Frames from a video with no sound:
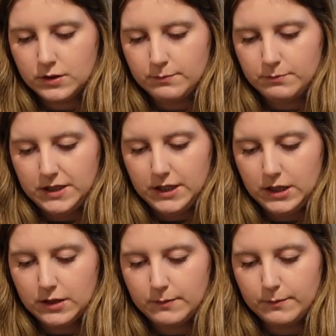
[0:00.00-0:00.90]

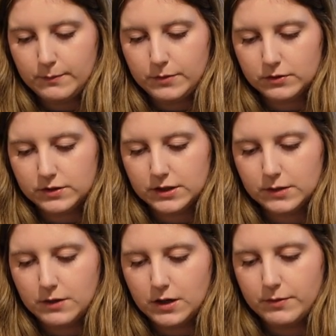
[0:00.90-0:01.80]
be potting
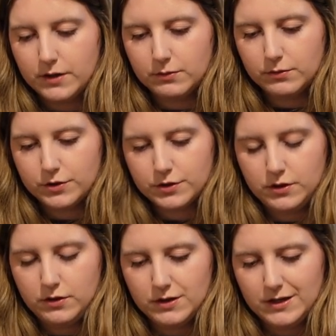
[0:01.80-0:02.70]
them up. I will show
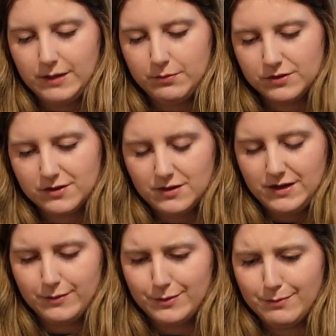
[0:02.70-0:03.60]
you the labels. They're a
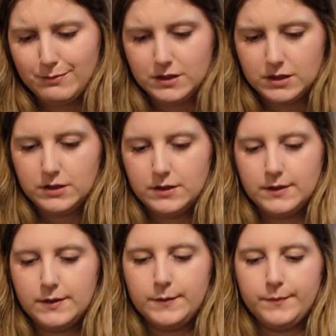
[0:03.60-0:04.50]
little bit muddy,
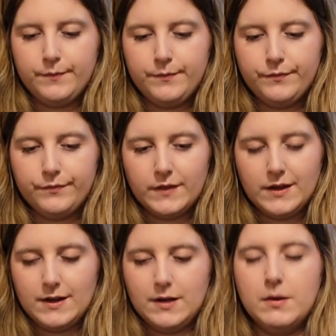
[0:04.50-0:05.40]

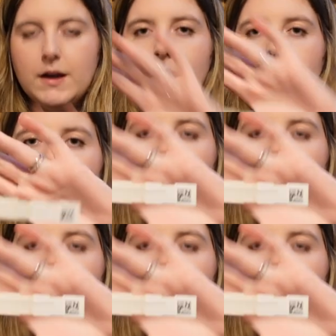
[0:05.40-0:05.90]
and now my hands are